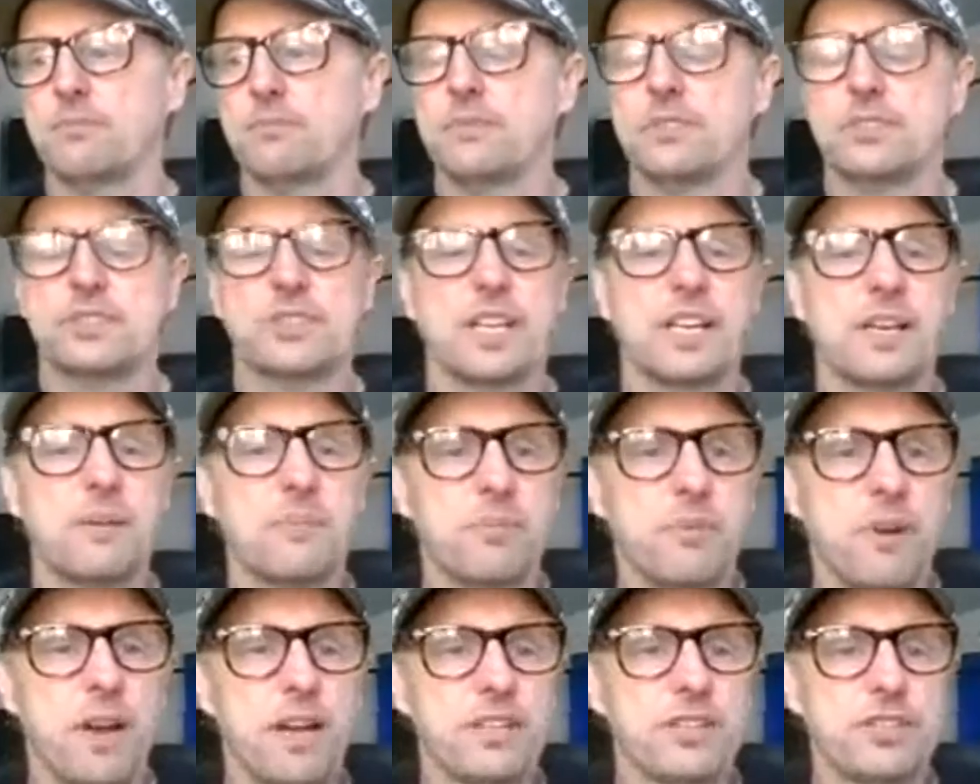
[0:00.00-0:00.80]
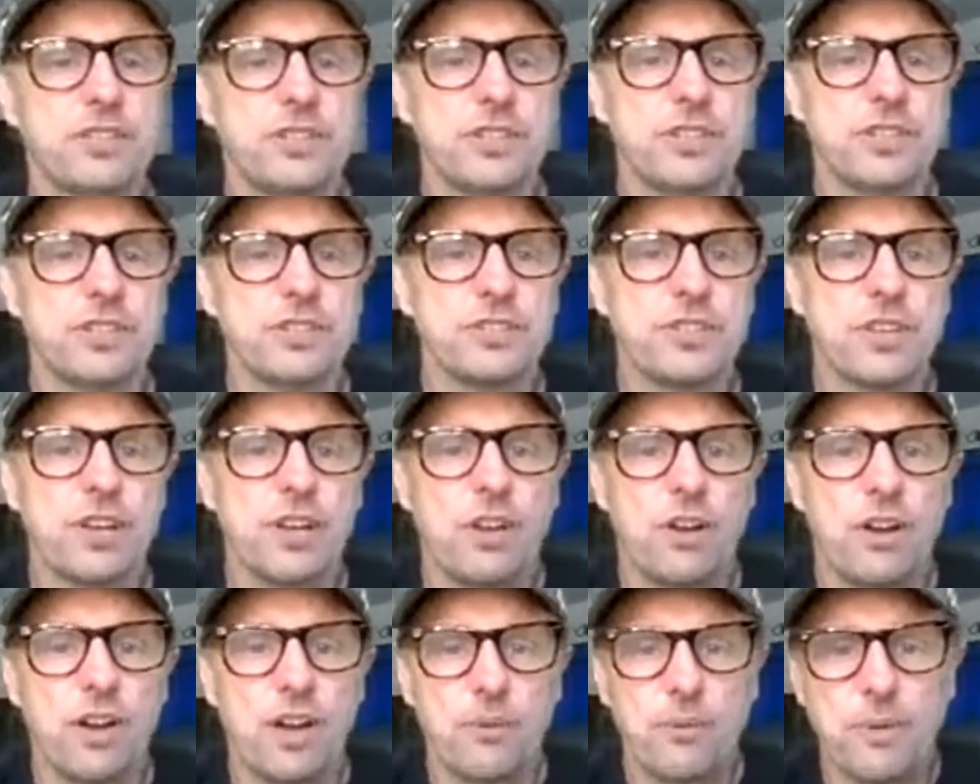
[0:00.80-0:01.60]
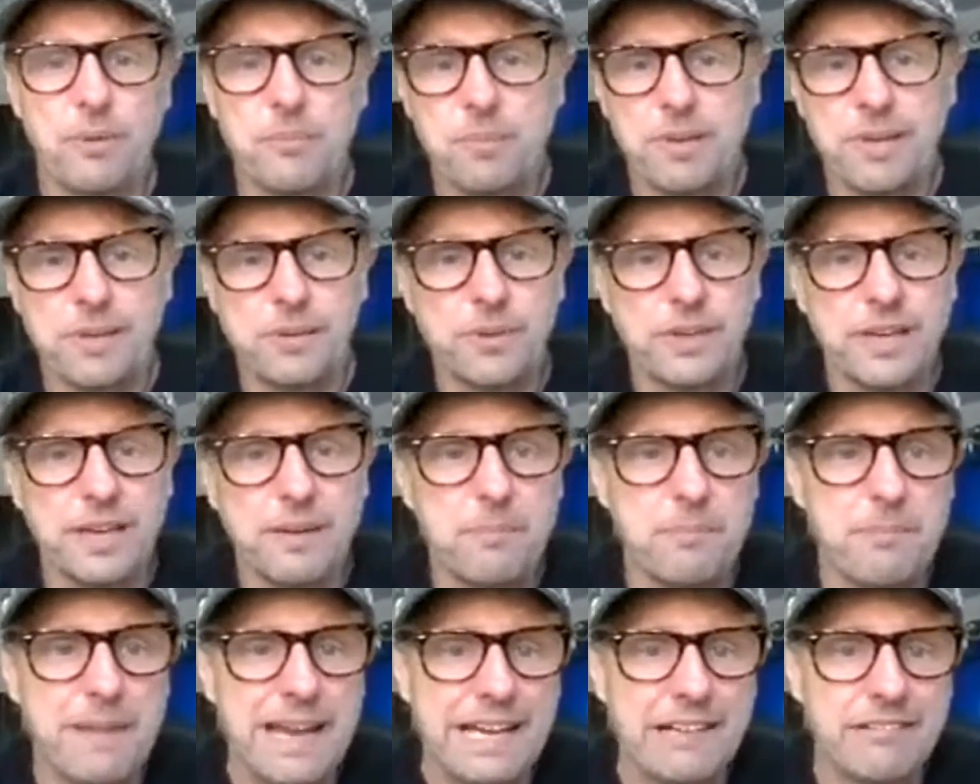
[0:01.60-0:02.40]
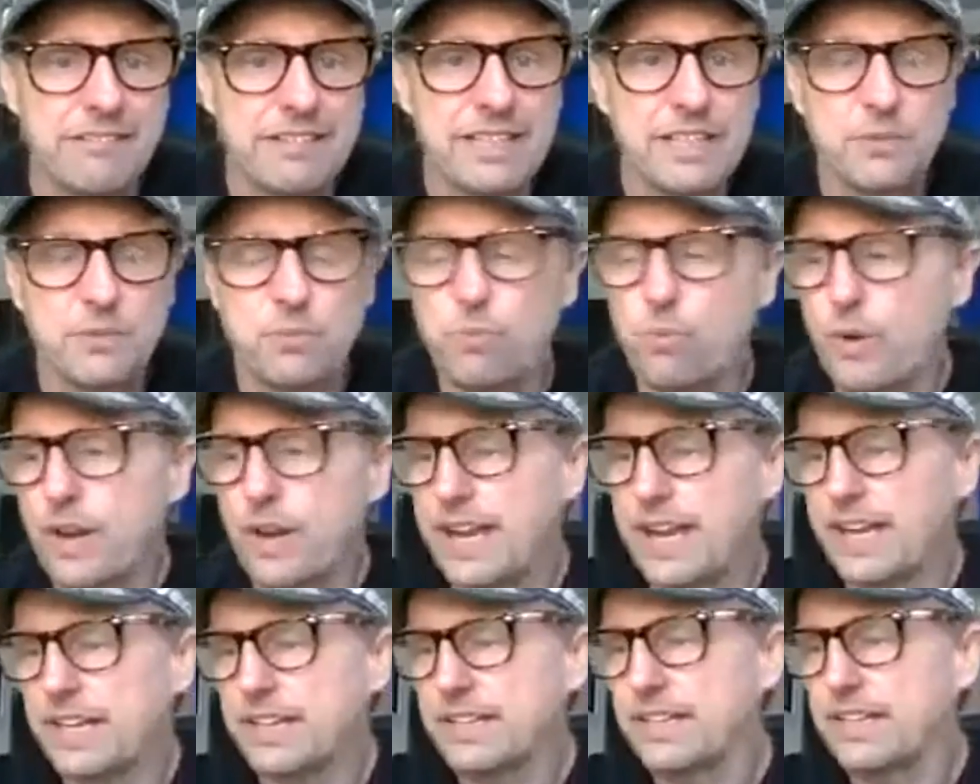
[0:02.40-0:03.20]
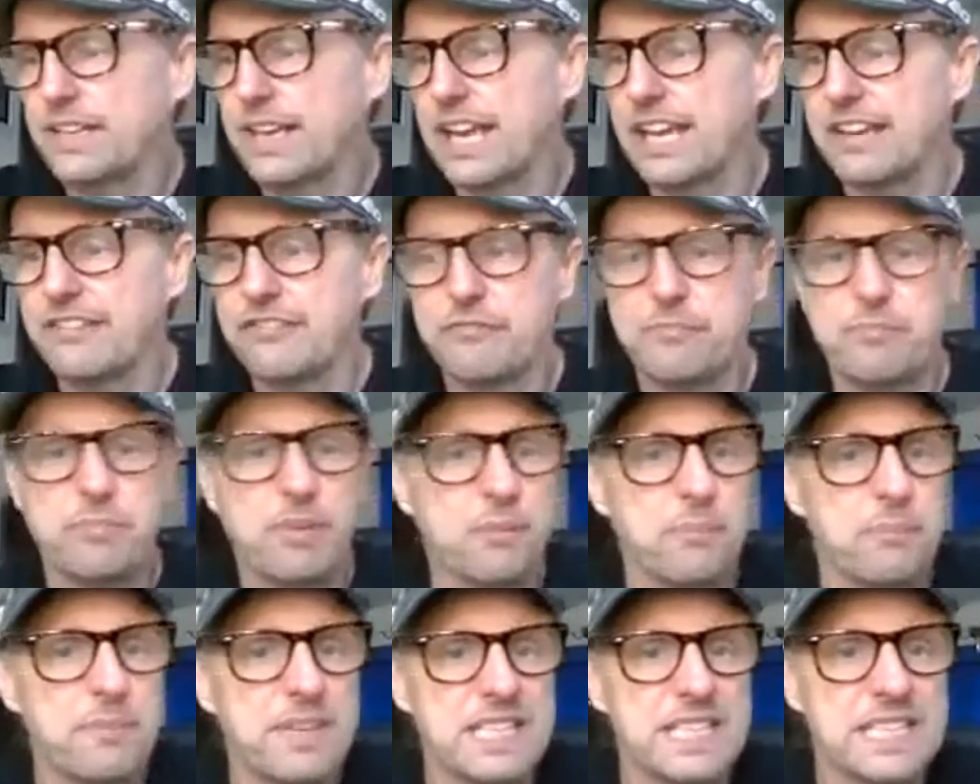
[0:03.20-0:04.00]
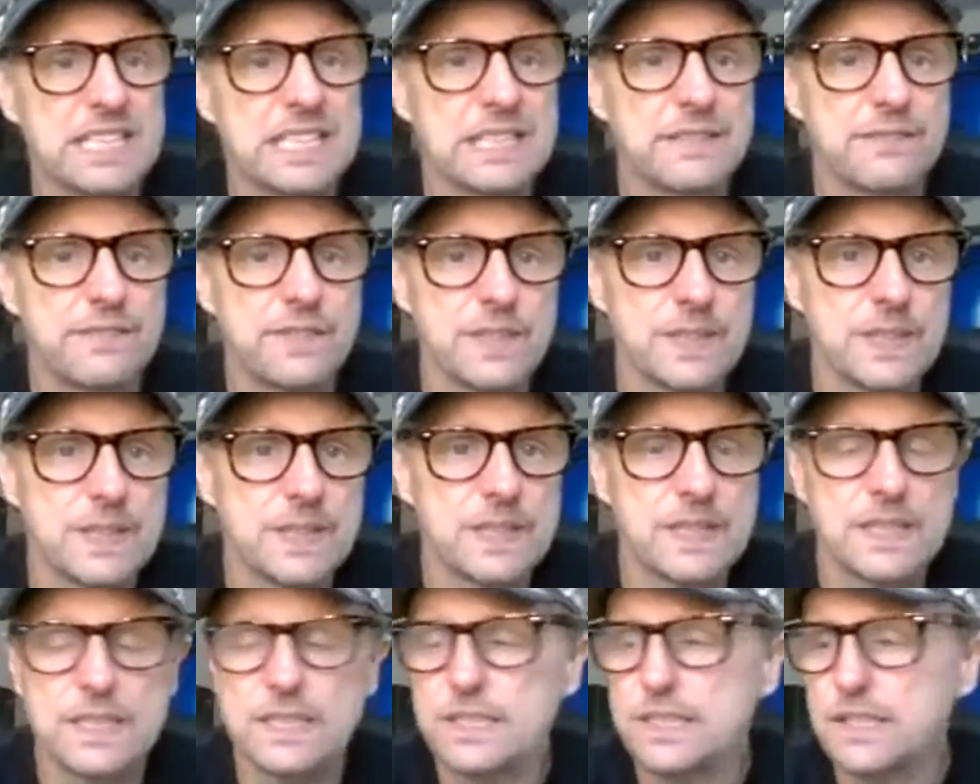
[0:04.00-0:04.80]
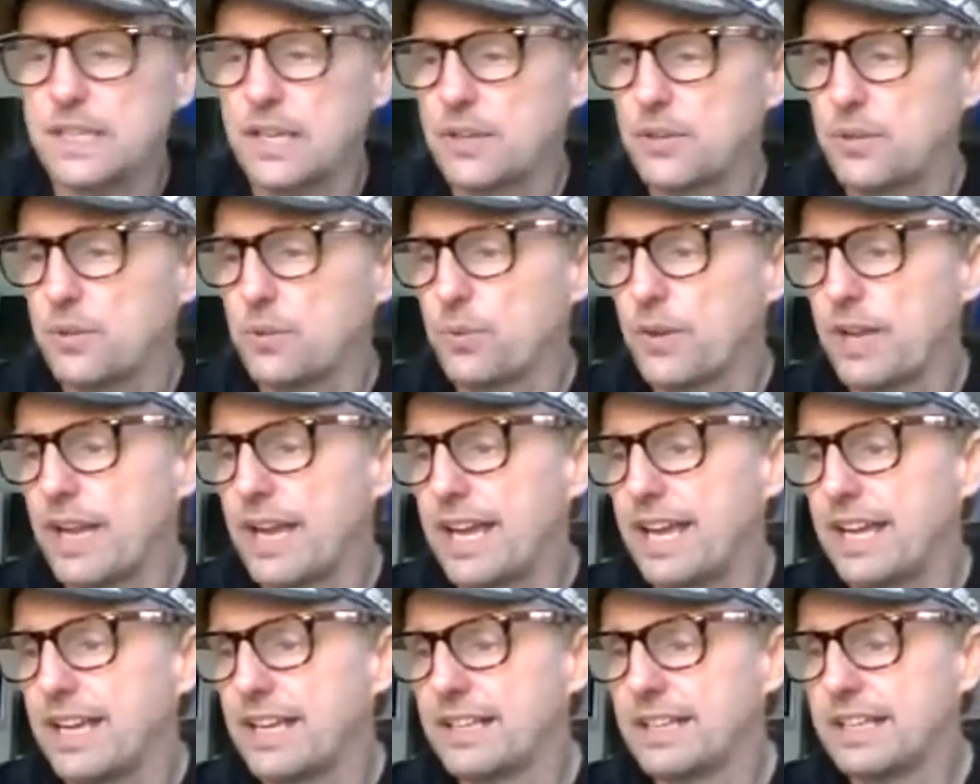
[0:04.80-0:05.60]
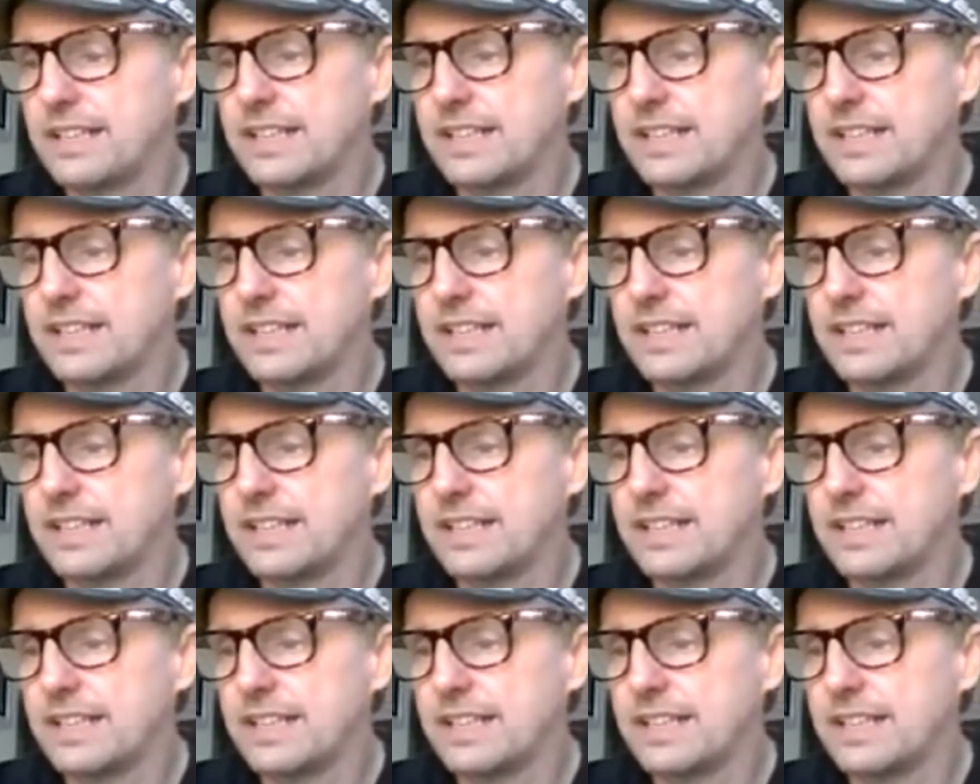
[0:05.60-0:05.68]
Celebrations are like when people get married, wed, have bar mitzvahs and all that.